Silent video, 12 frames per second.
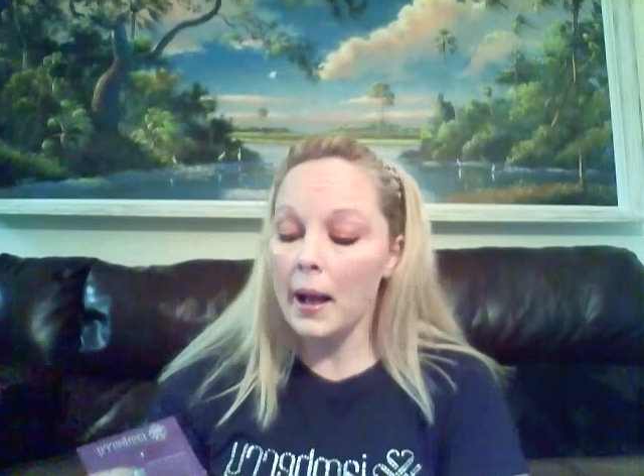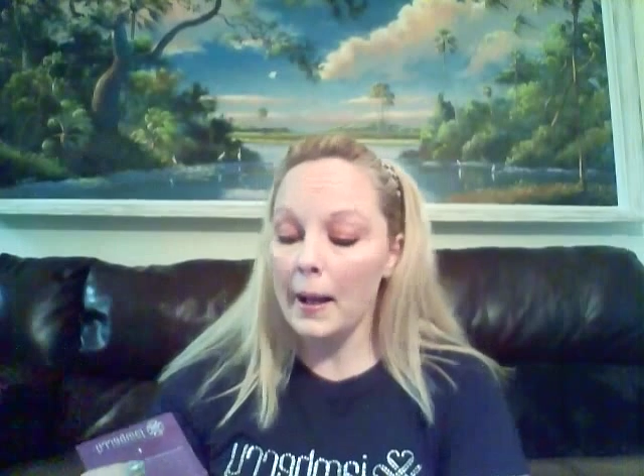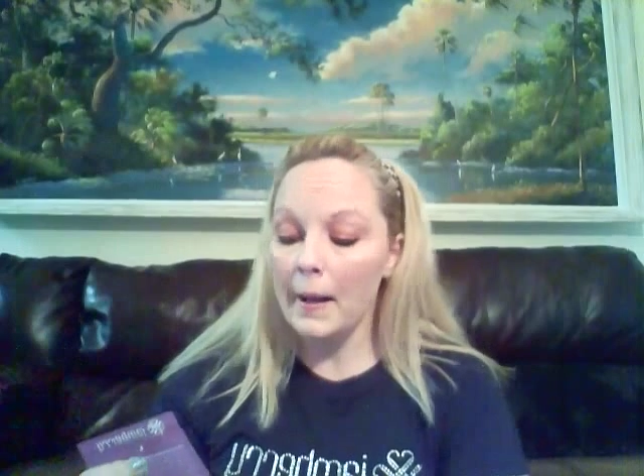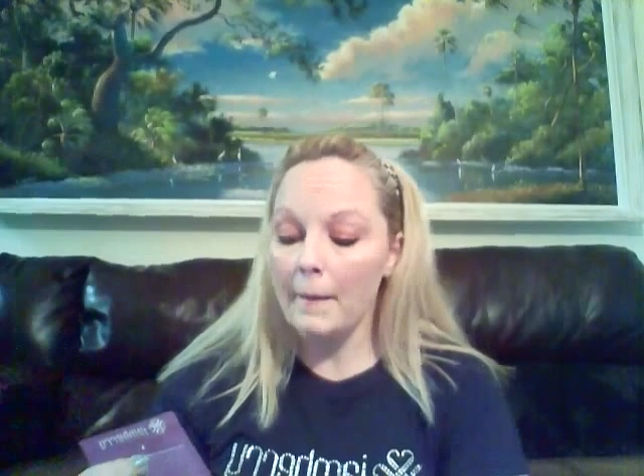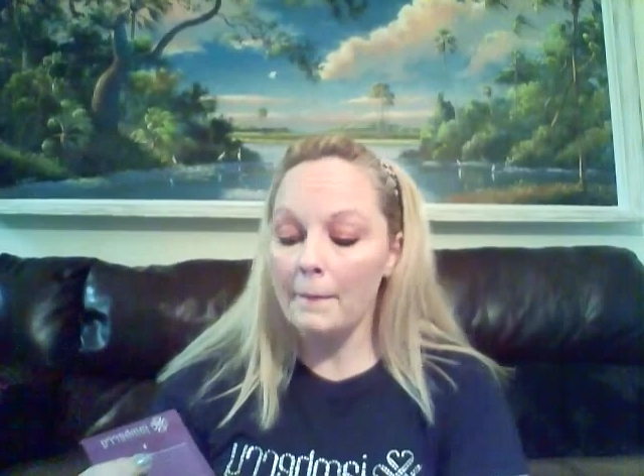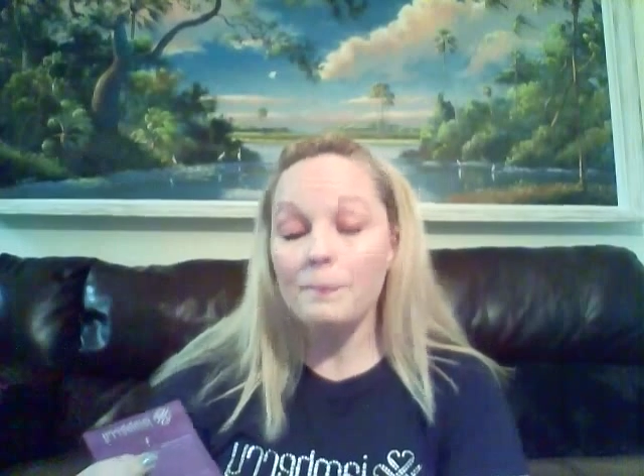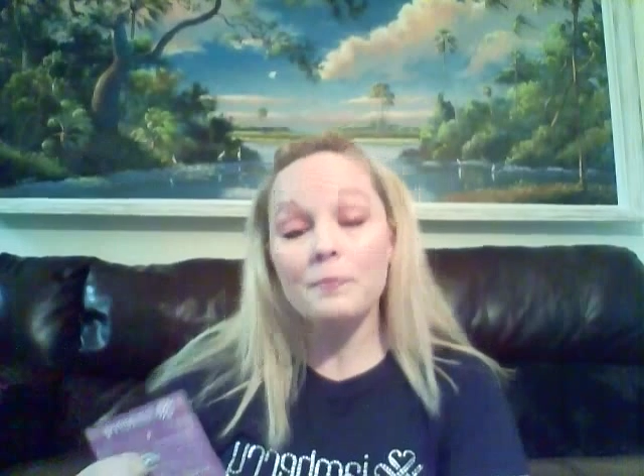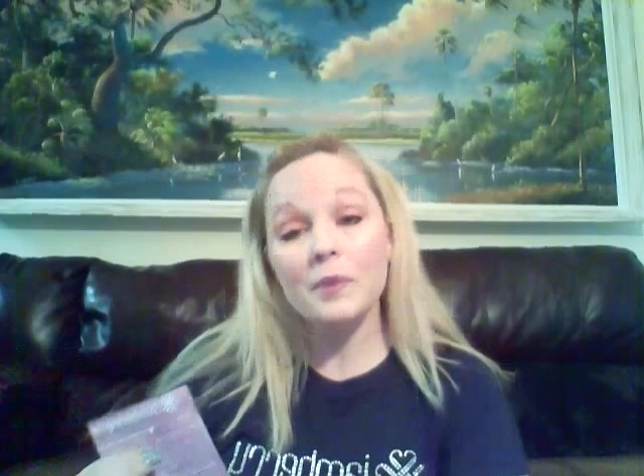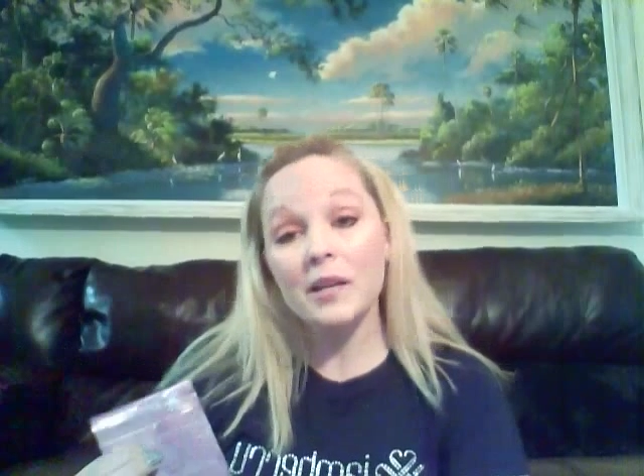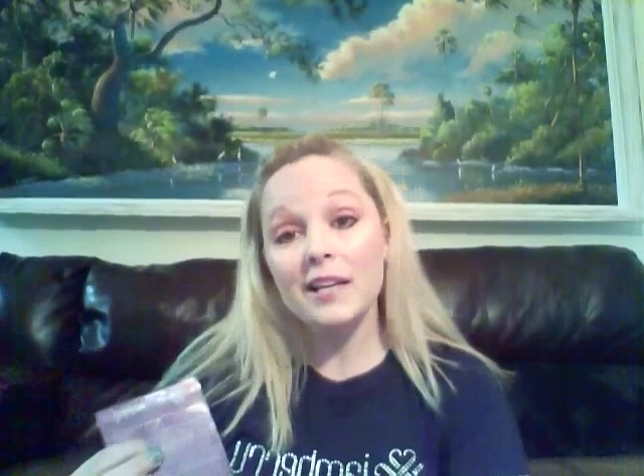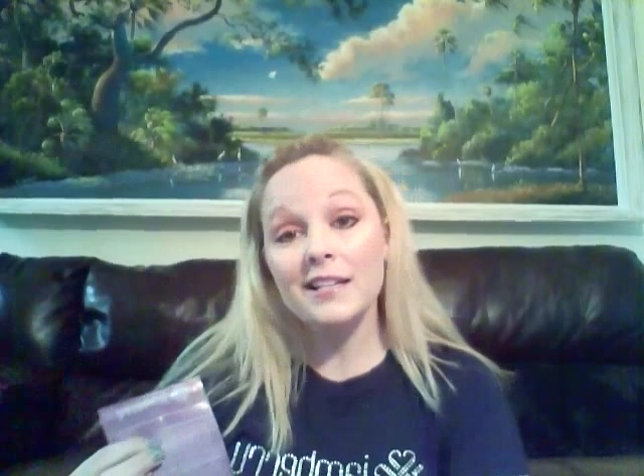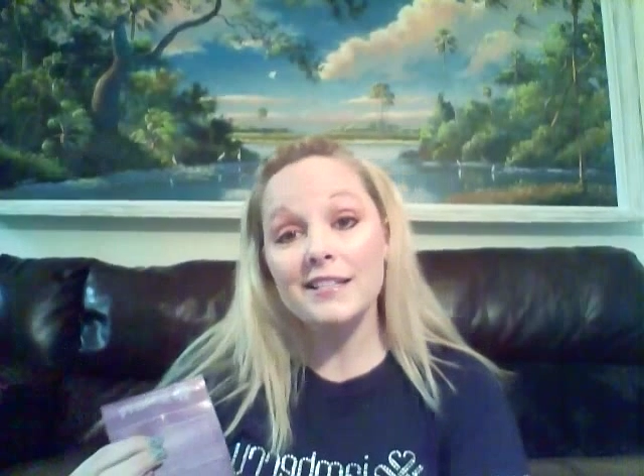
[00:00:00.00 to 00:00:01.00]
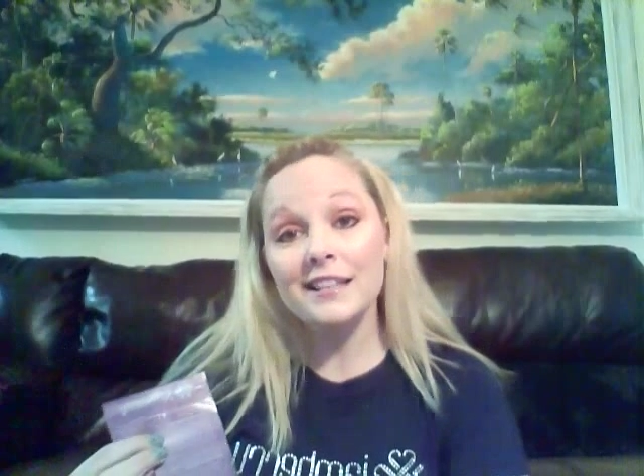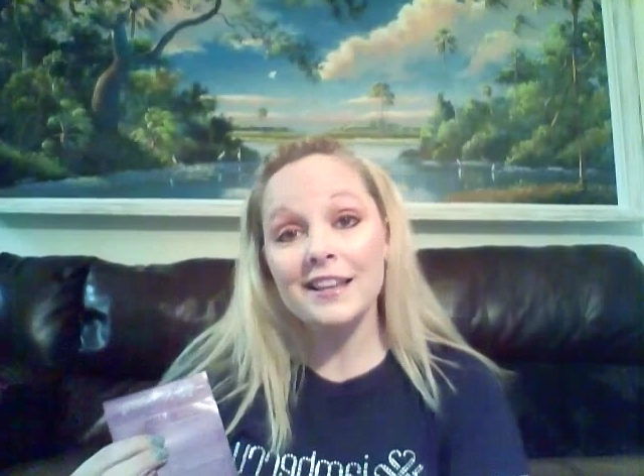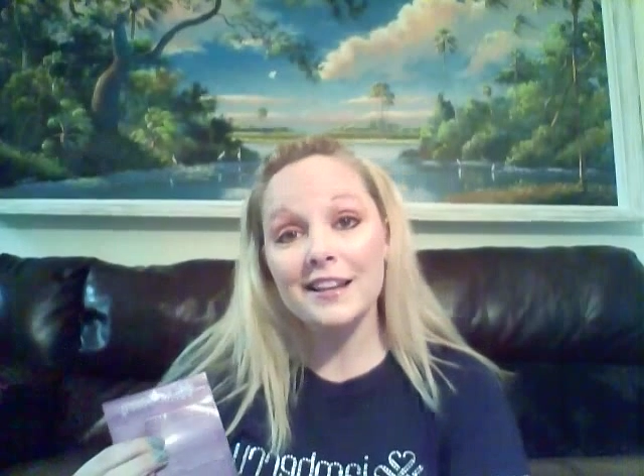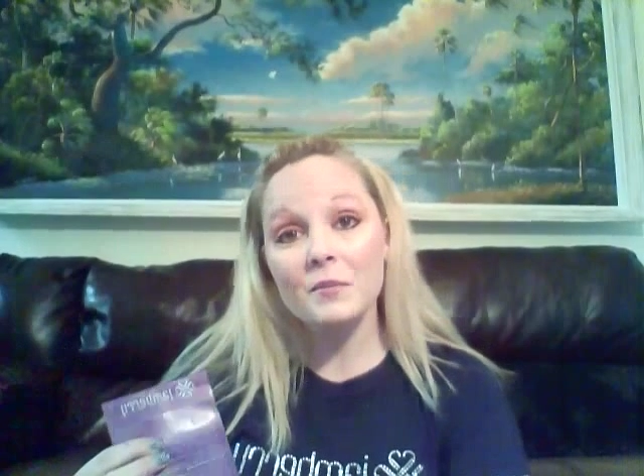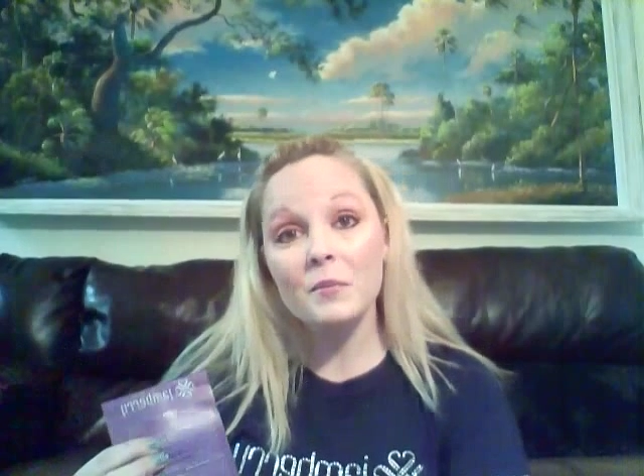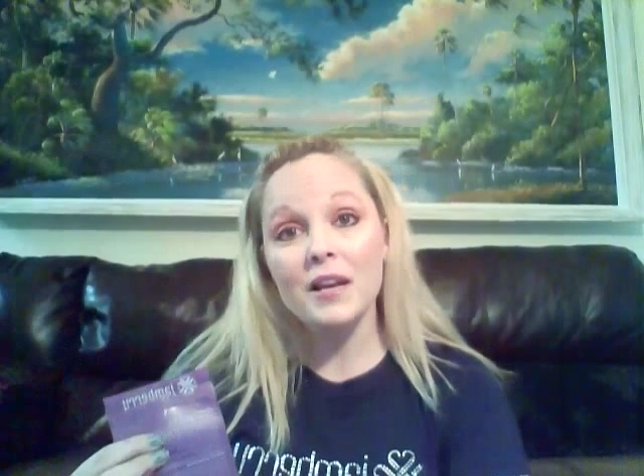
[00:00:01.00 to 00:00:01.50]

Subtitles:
but it isn't.